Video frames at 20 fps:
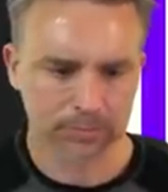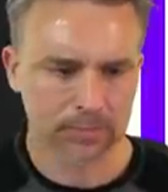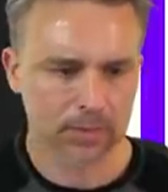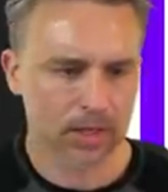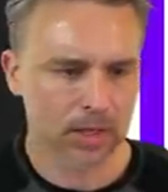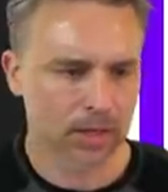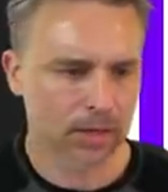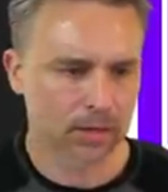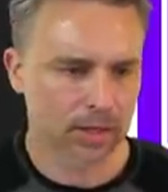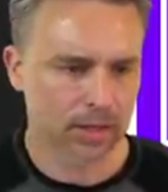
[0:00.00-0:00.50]

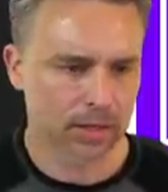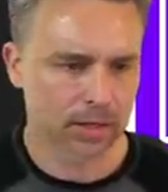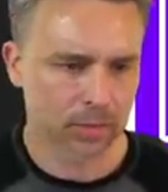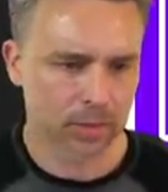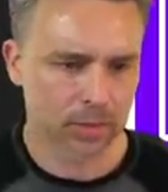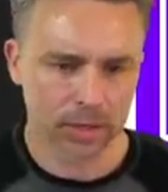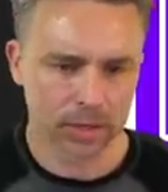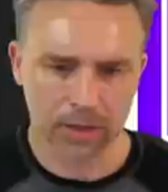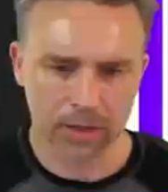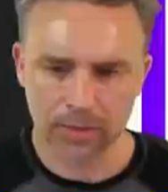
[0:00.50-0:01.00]
Okay, there we
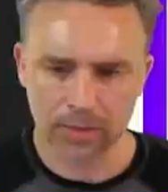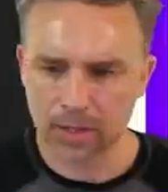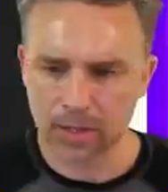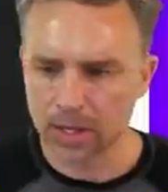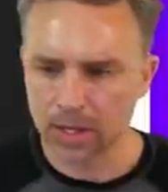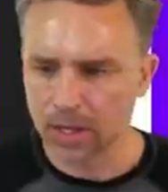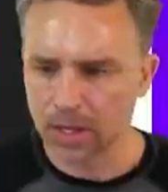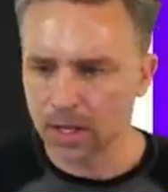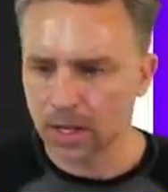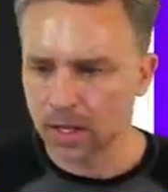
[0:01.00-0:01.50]
go.
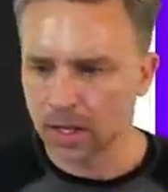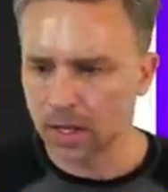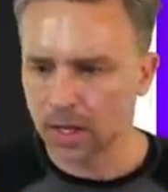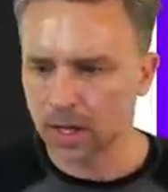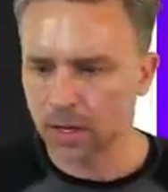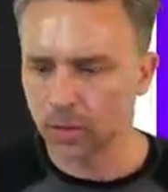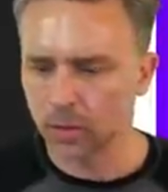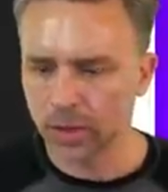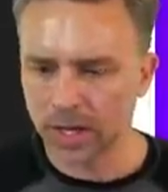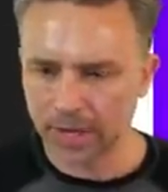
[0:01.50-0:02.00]

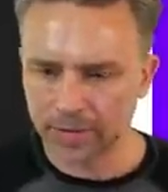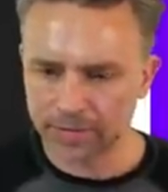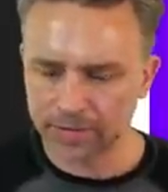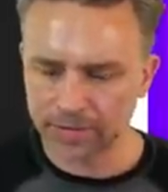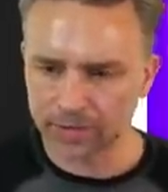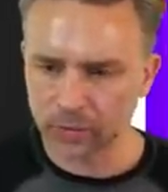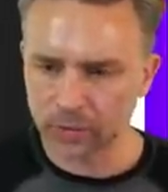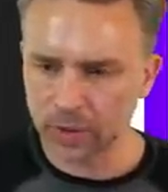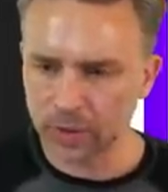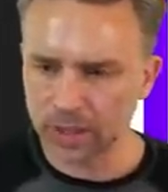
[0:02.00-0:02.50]
Uh, we have three